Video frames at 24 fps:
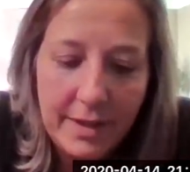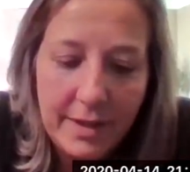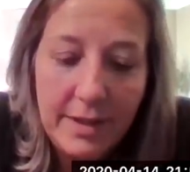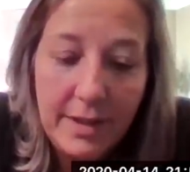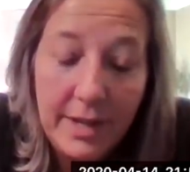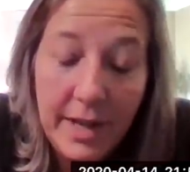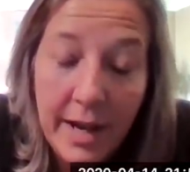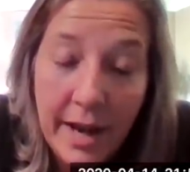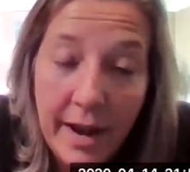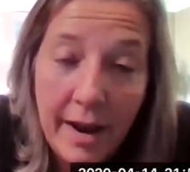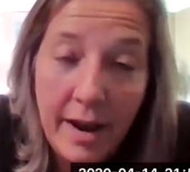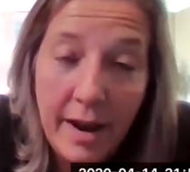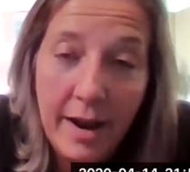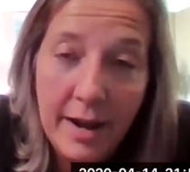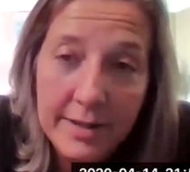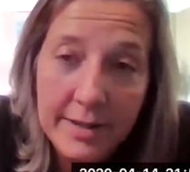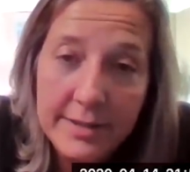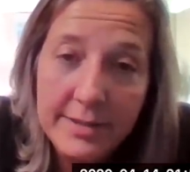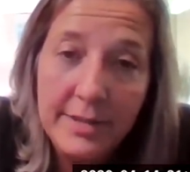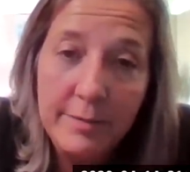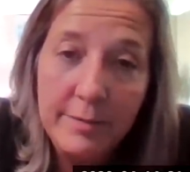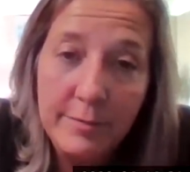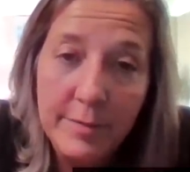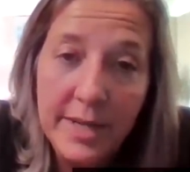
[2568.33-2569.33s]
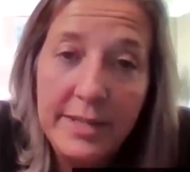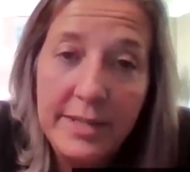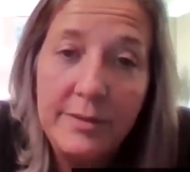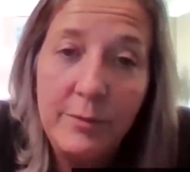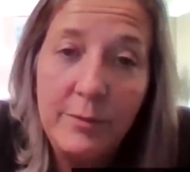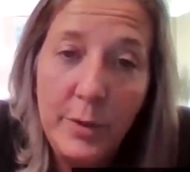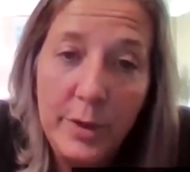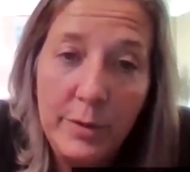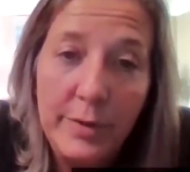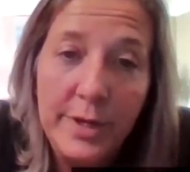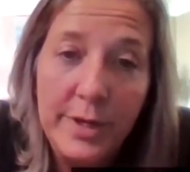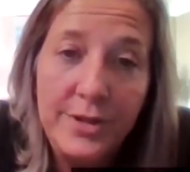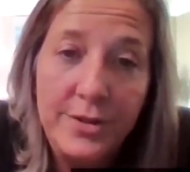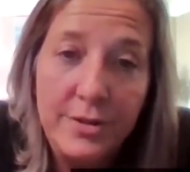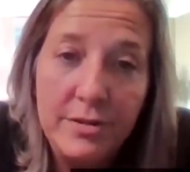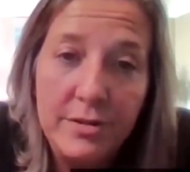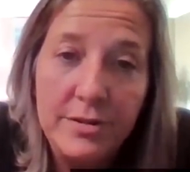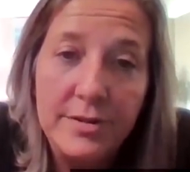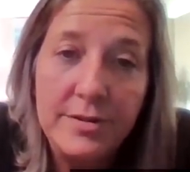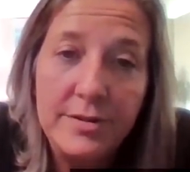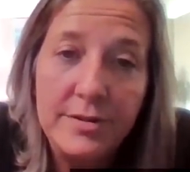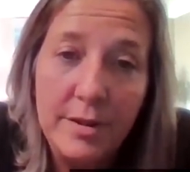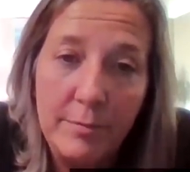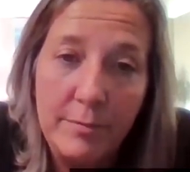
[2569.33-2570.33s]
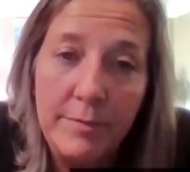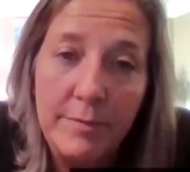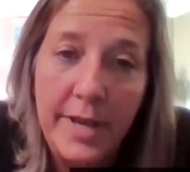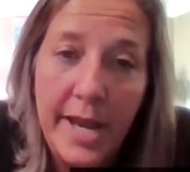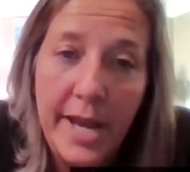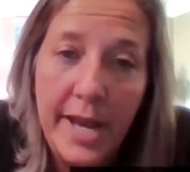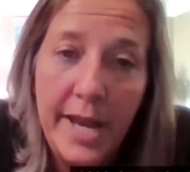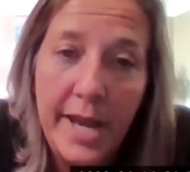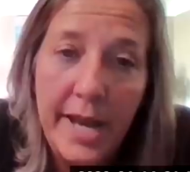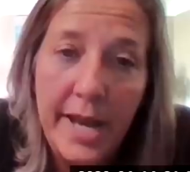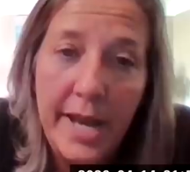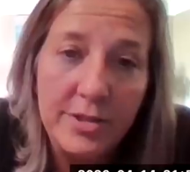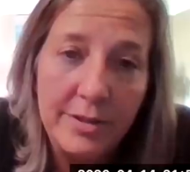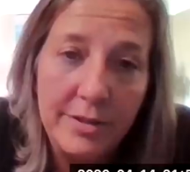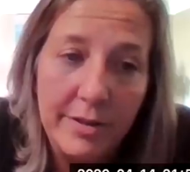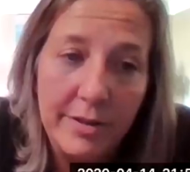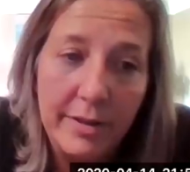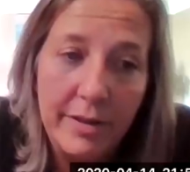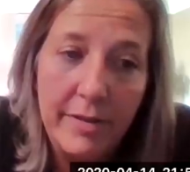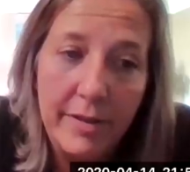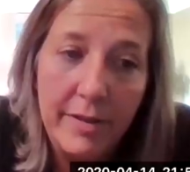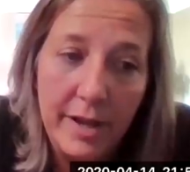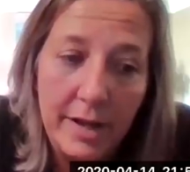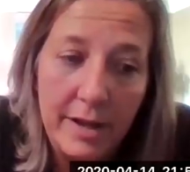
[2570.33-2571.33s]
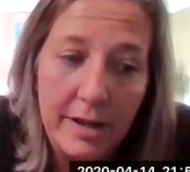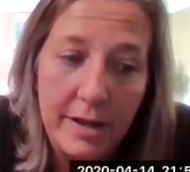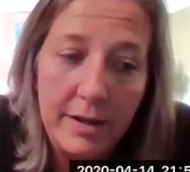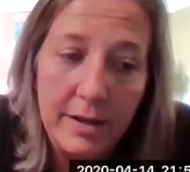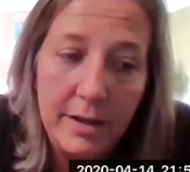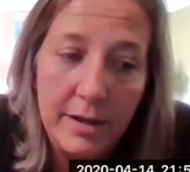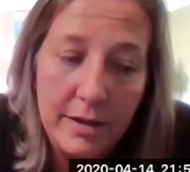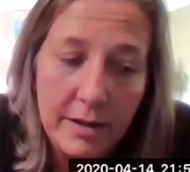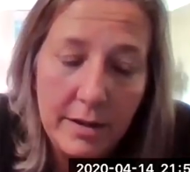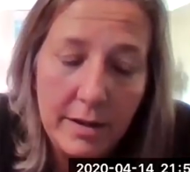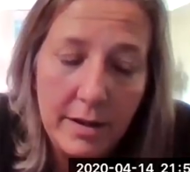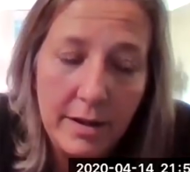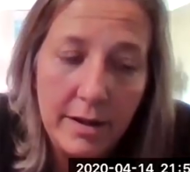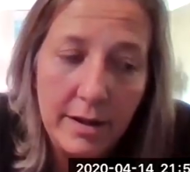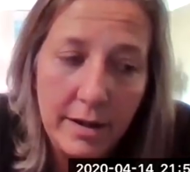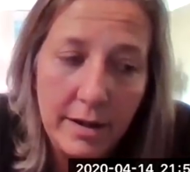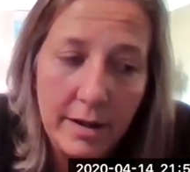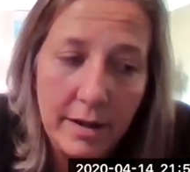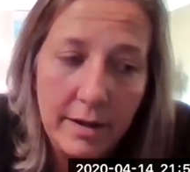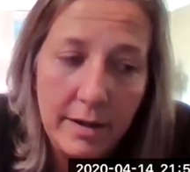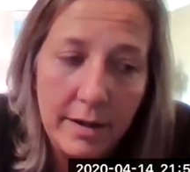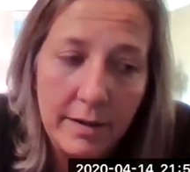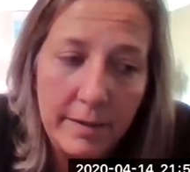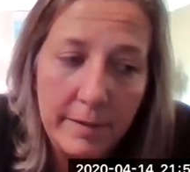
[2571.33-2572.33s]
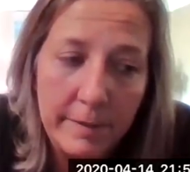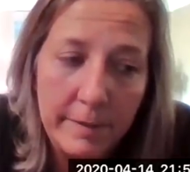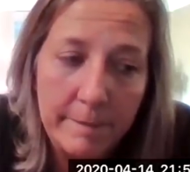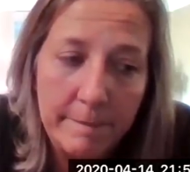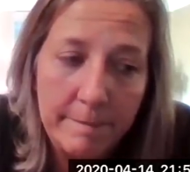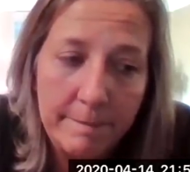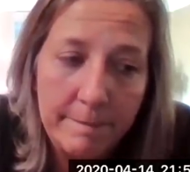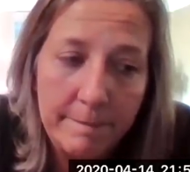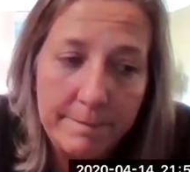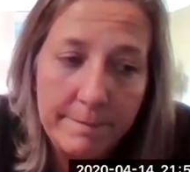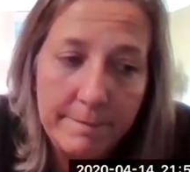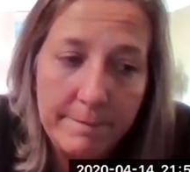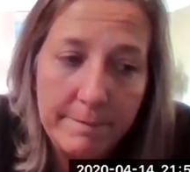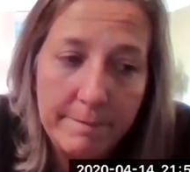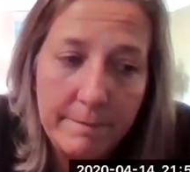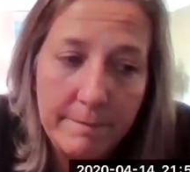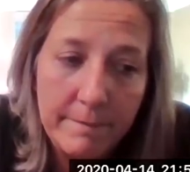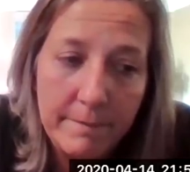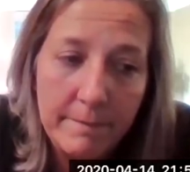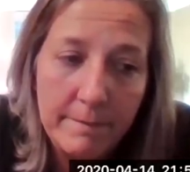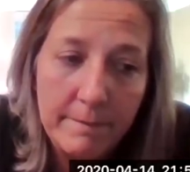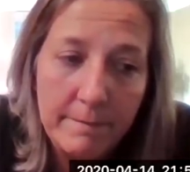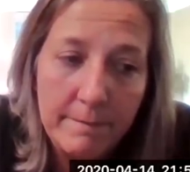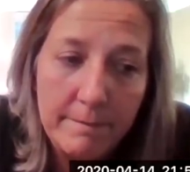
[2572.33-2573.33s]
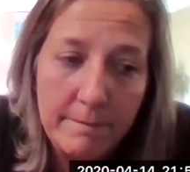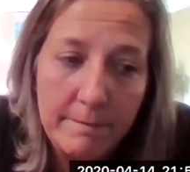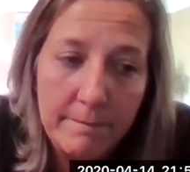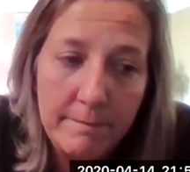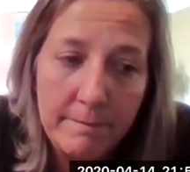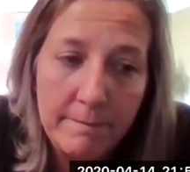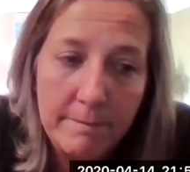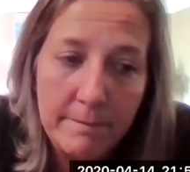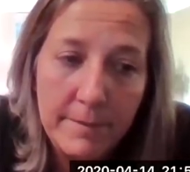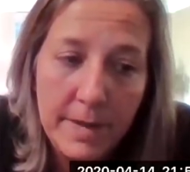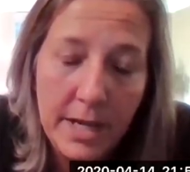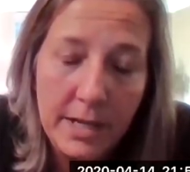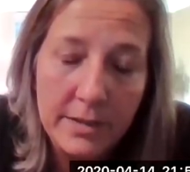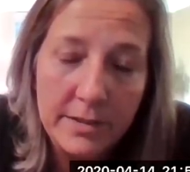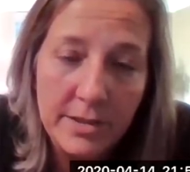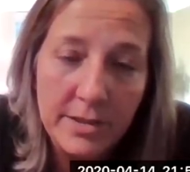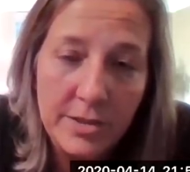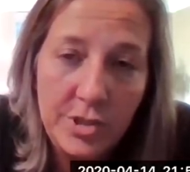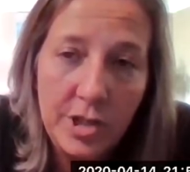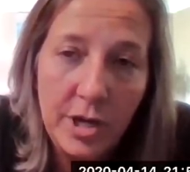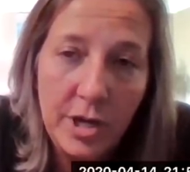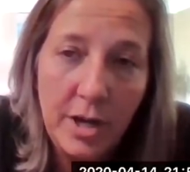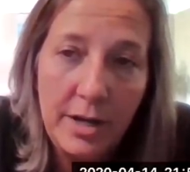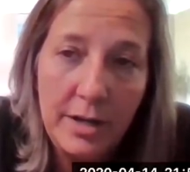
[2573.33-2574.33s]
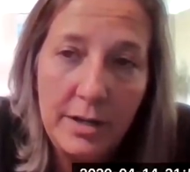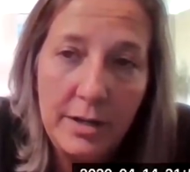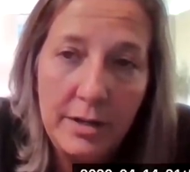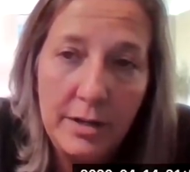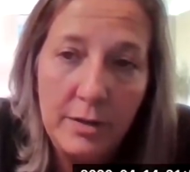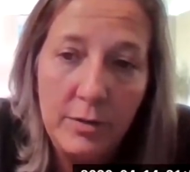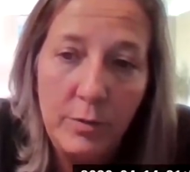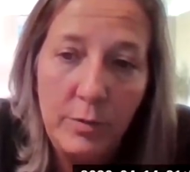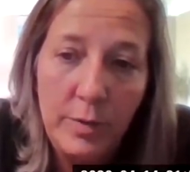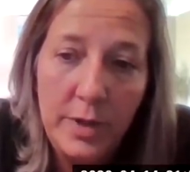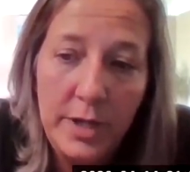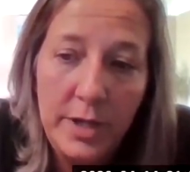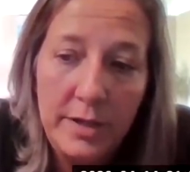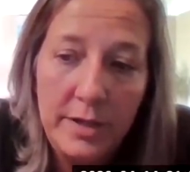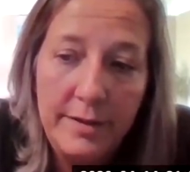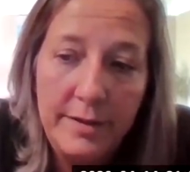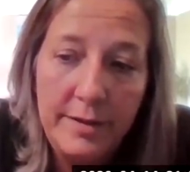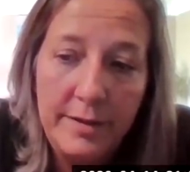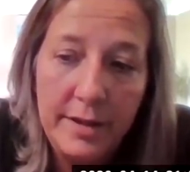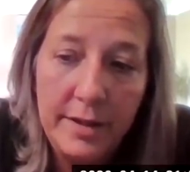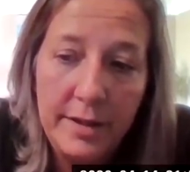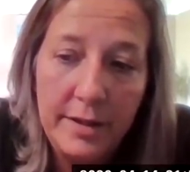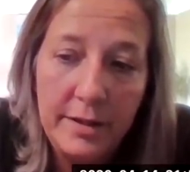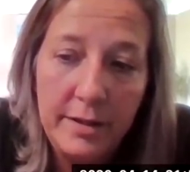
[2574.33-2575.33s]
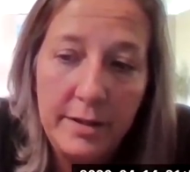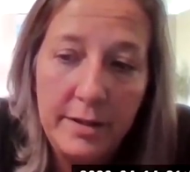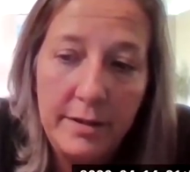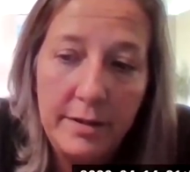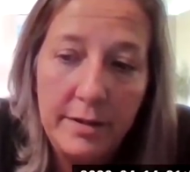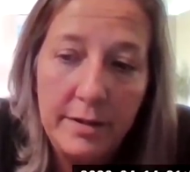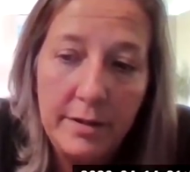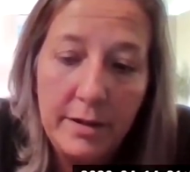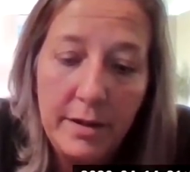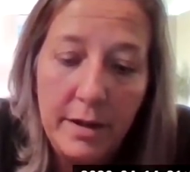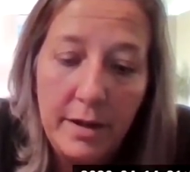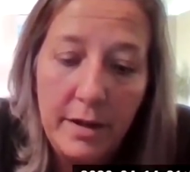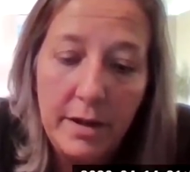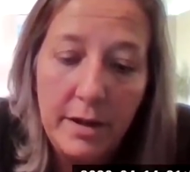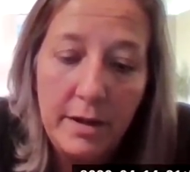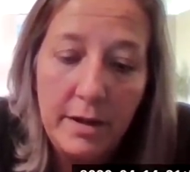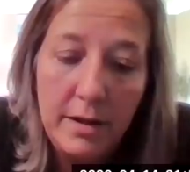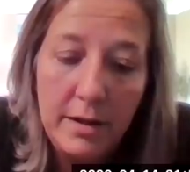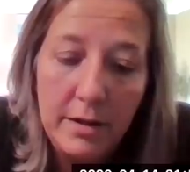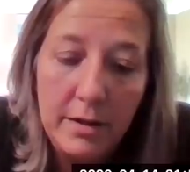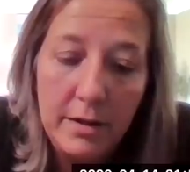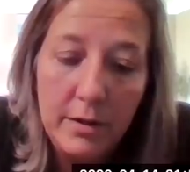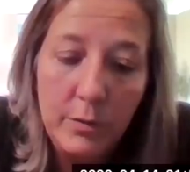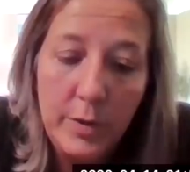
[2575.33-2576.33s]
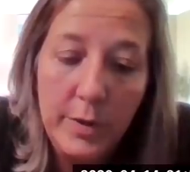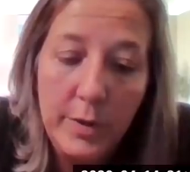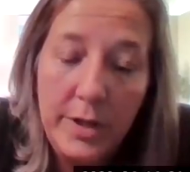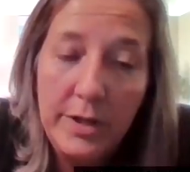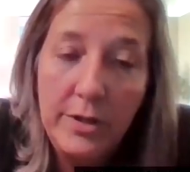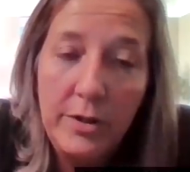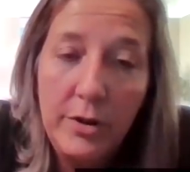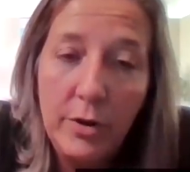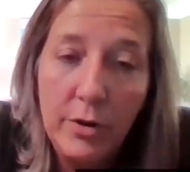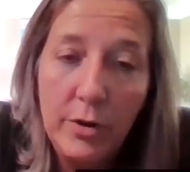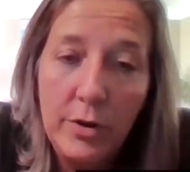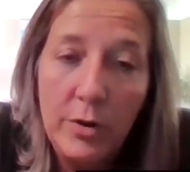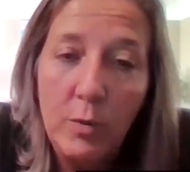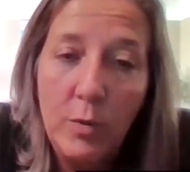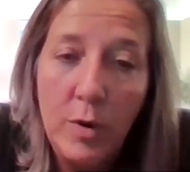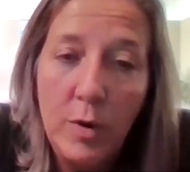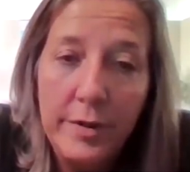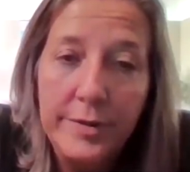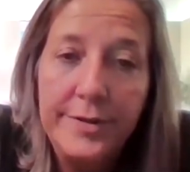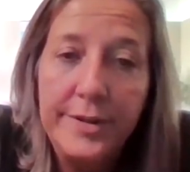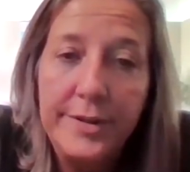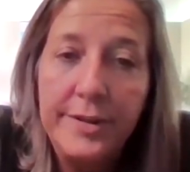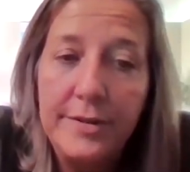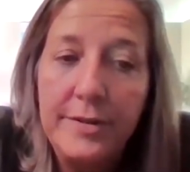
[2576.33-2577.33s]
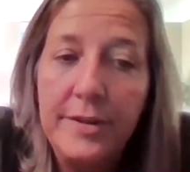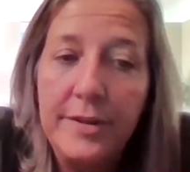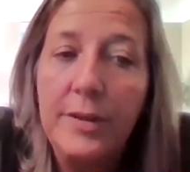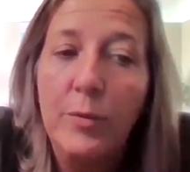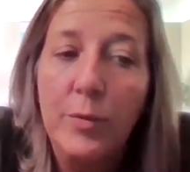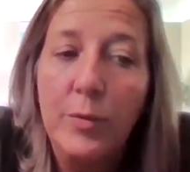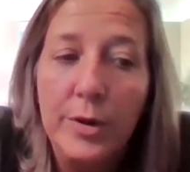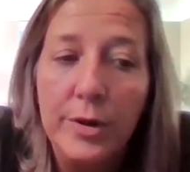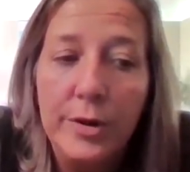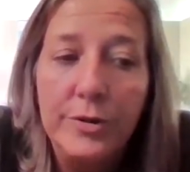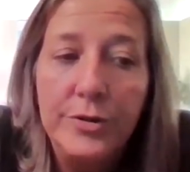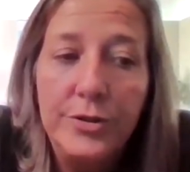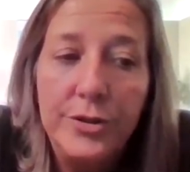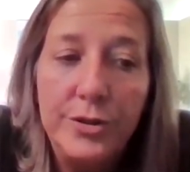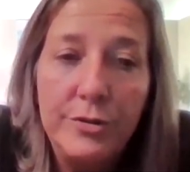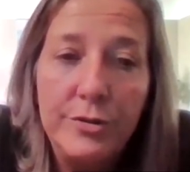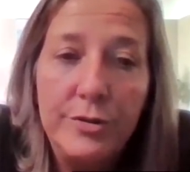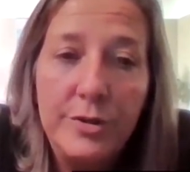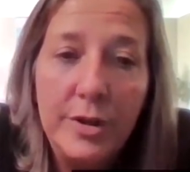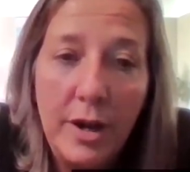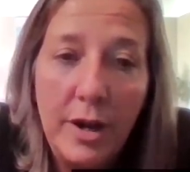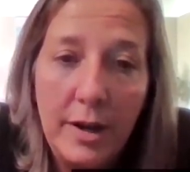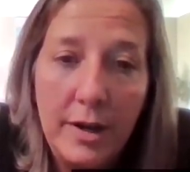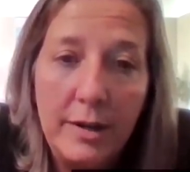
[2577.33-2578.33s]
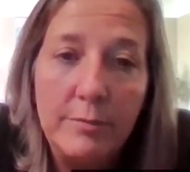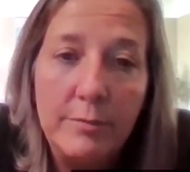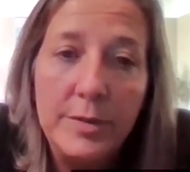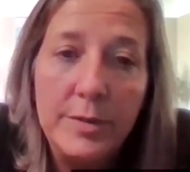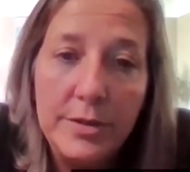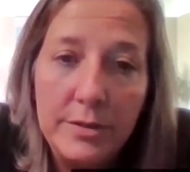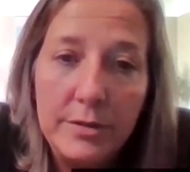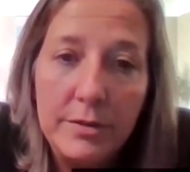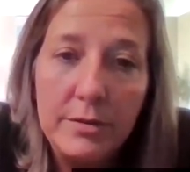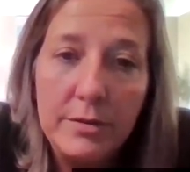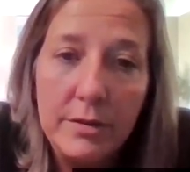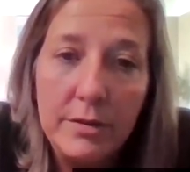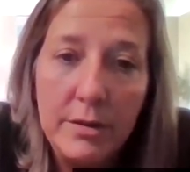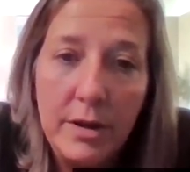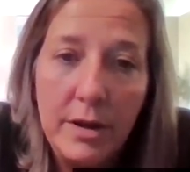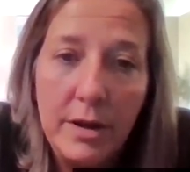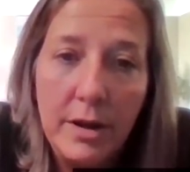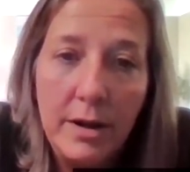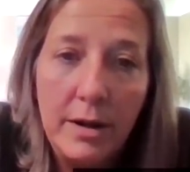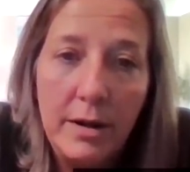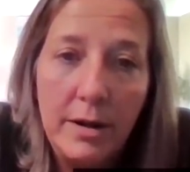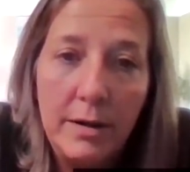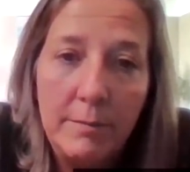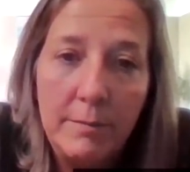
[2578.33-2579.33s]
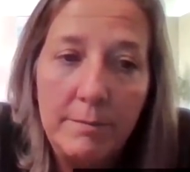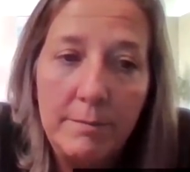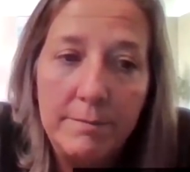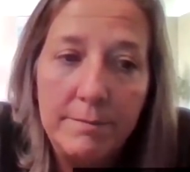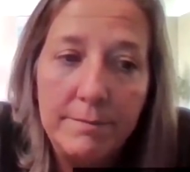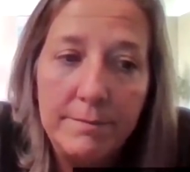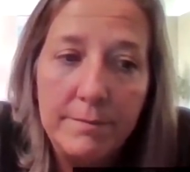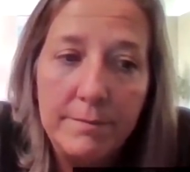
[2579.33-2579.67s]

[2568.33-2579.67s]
yeah, it seemed like we went to some national thing. Um, as a child, we did we did go to Walt Disney World two times. Um,